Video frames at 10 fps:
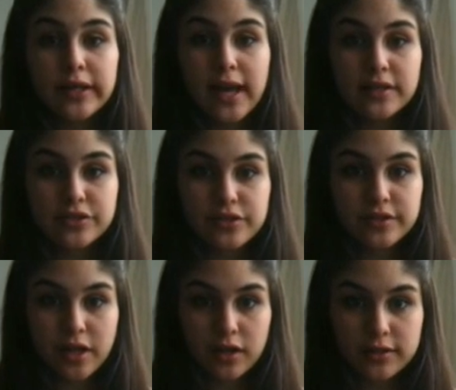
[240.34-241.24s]
cancer
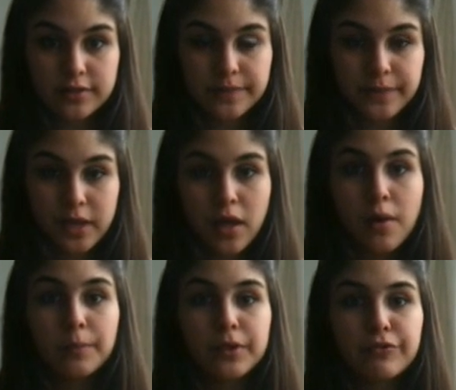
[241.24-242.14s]
cells
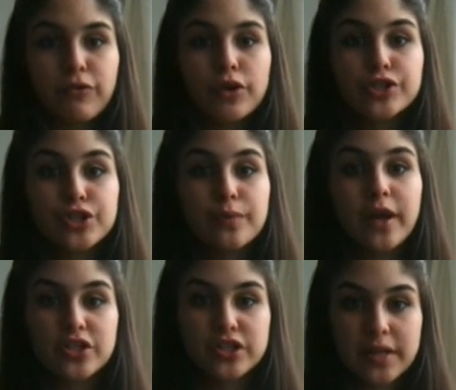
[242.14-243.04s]
before too
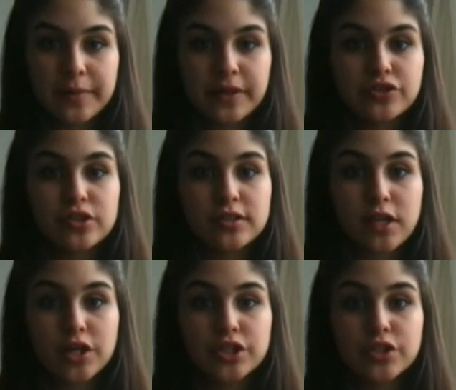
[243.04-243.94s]
much damage is
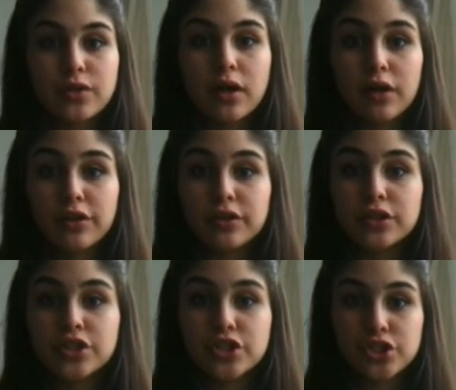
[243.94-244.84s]
done to healthy
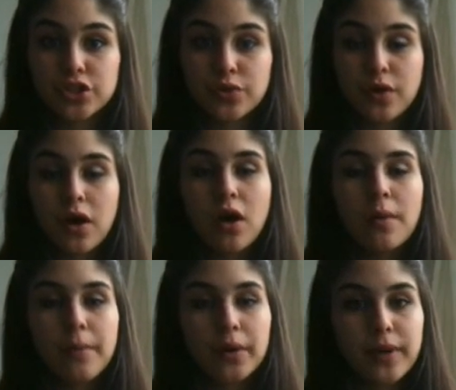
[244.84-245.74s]
tissue
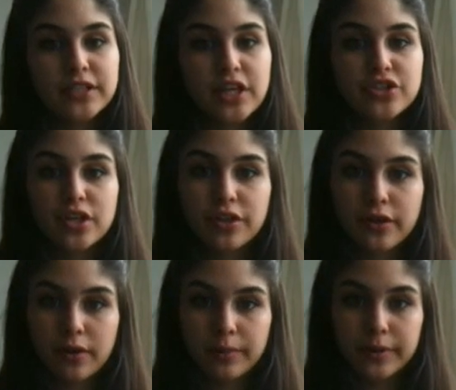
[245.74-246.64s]
by radiation
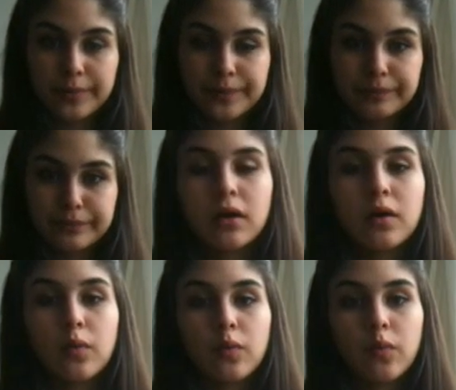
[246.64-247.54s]
therapy.
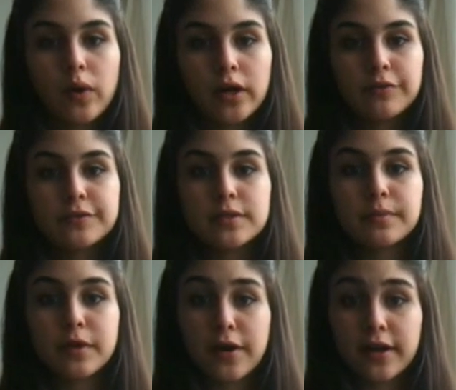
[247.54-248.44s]
One of the
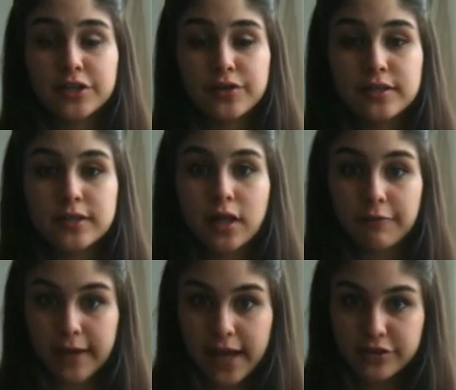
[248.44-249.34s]
characteristics
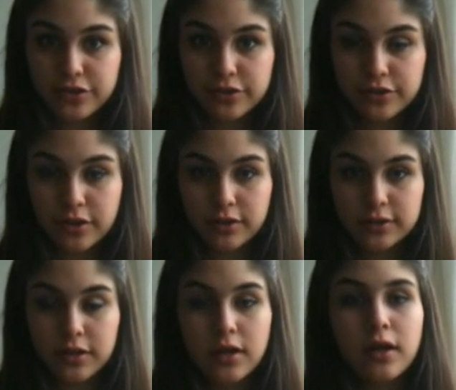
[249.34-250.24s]
of cancer
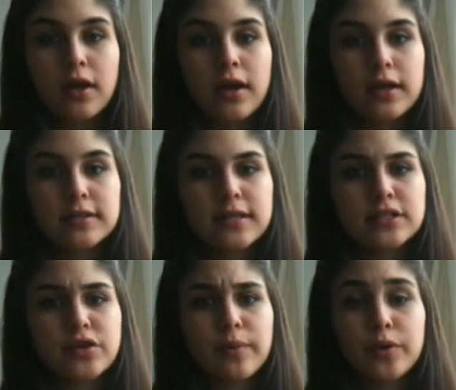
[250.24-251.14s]
cells is that
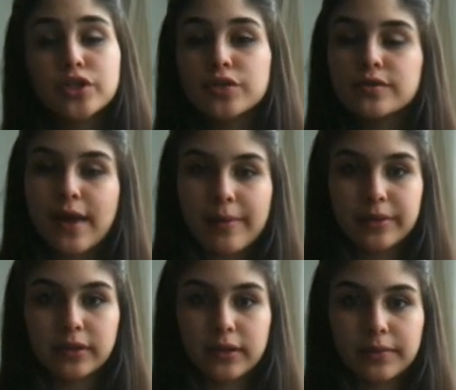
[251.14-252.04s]
they reproduce
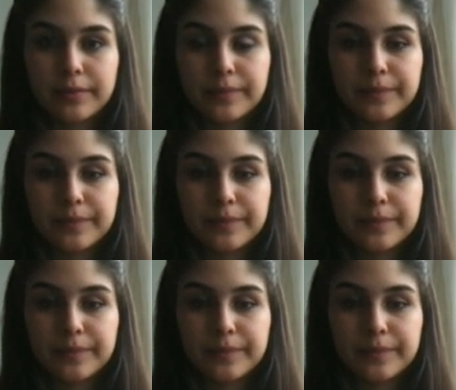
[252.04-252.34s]
rapidly.